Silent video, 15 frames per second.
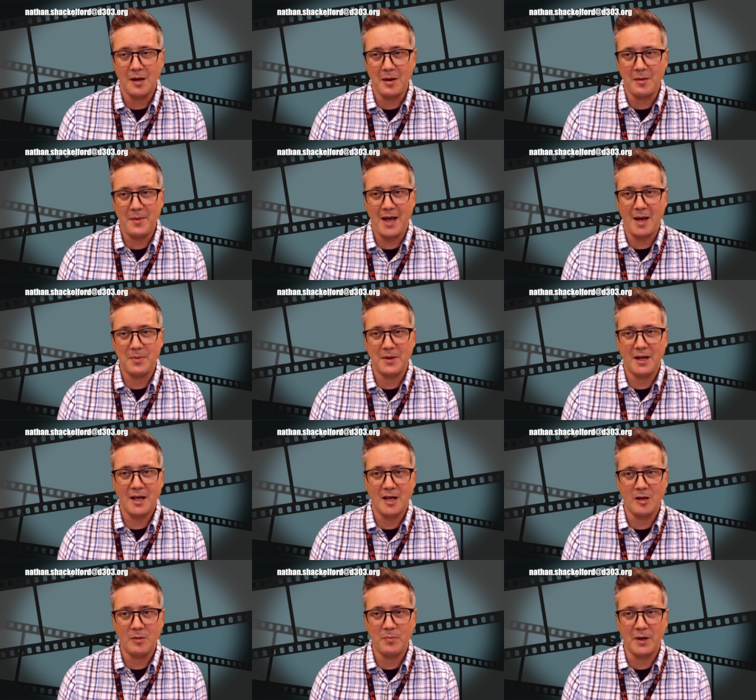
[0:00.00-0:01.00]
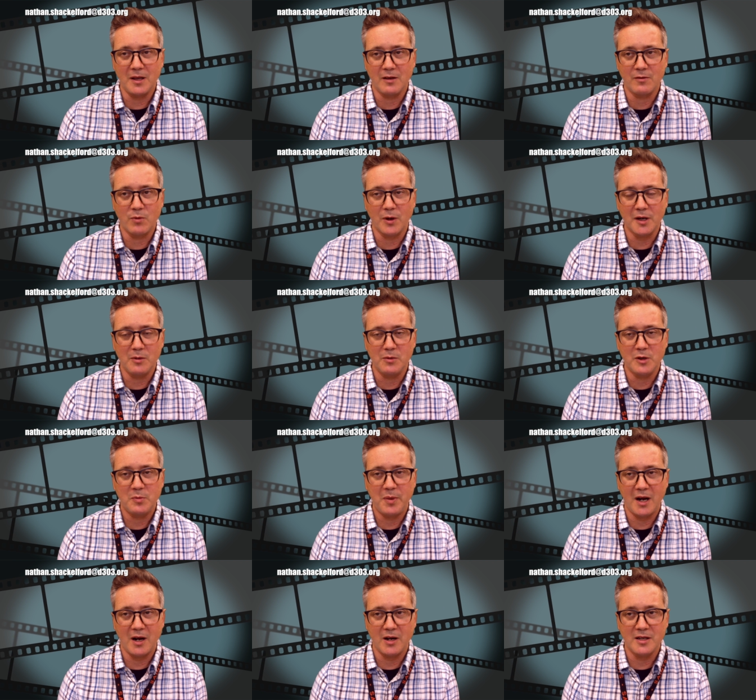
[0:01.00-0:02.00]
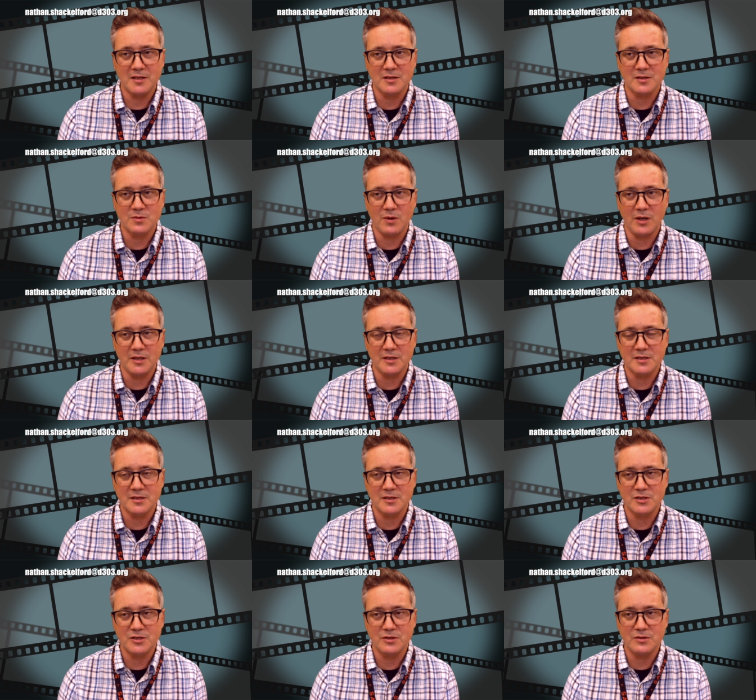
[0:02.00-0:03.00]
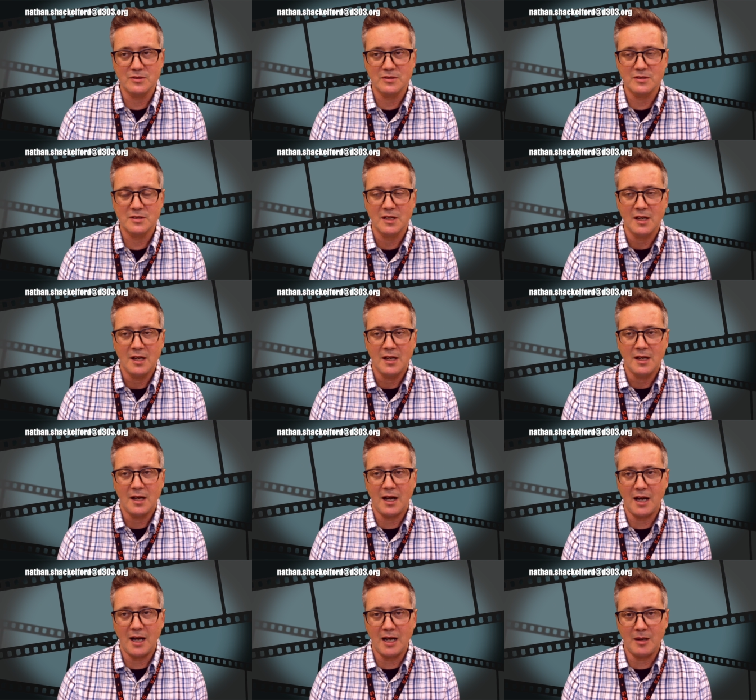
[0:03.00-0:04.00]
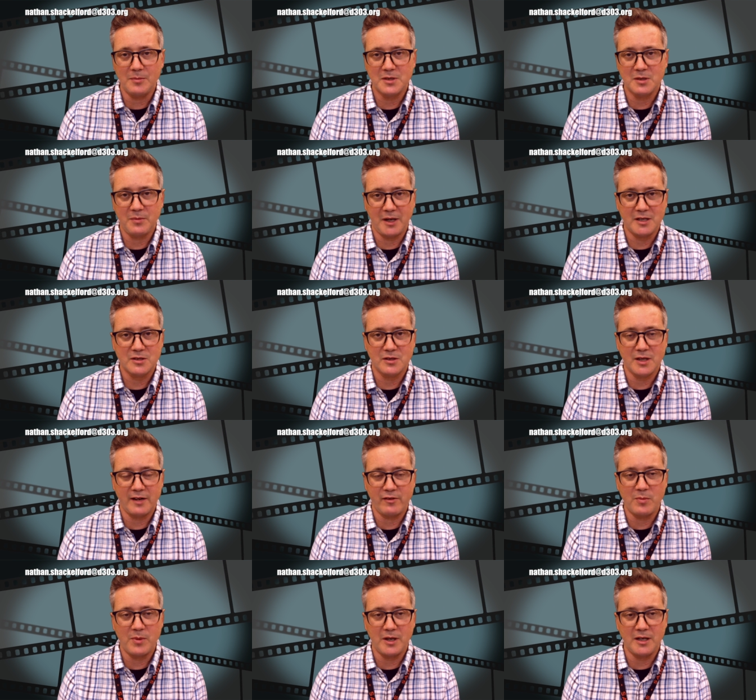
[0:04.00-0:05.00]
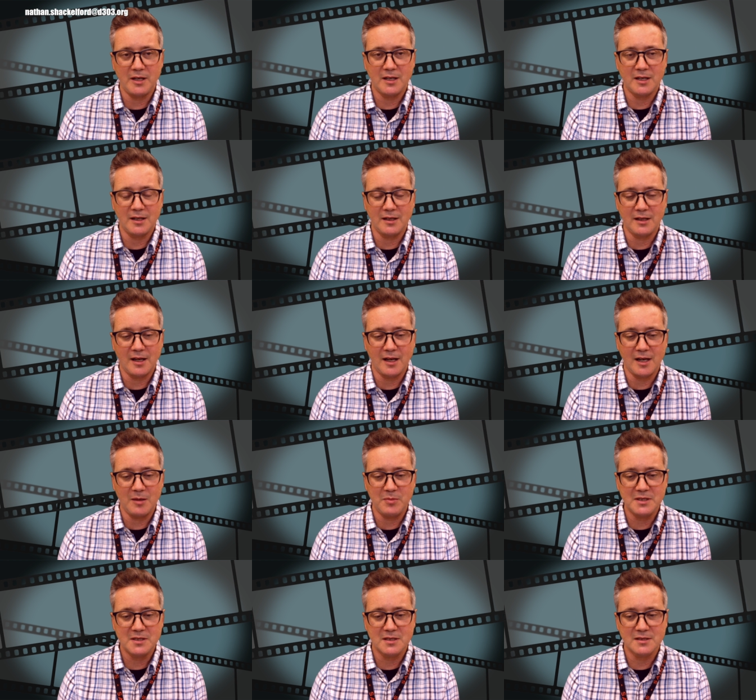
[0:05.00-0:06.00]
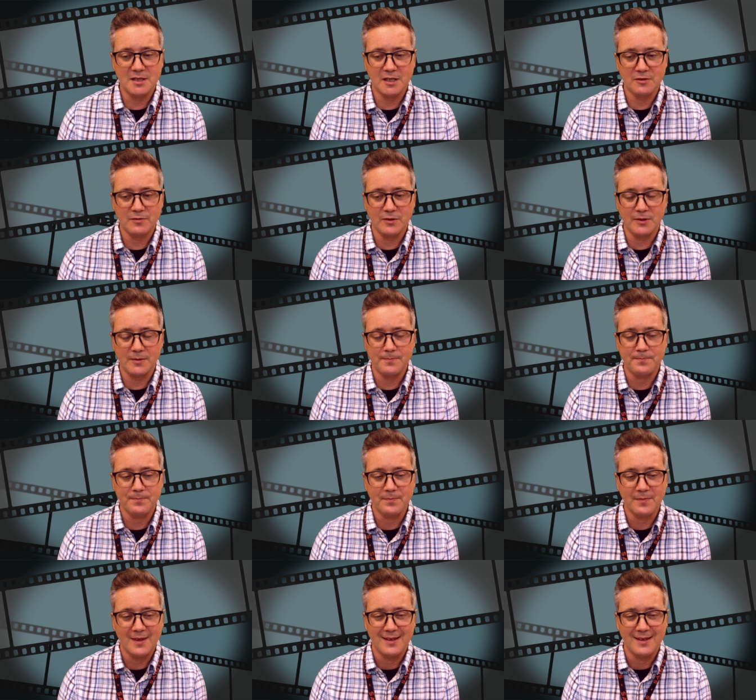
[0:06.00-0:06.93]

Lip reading: I'm happy to help. I love working with parents as well as the students to make sure that everybody can be successful.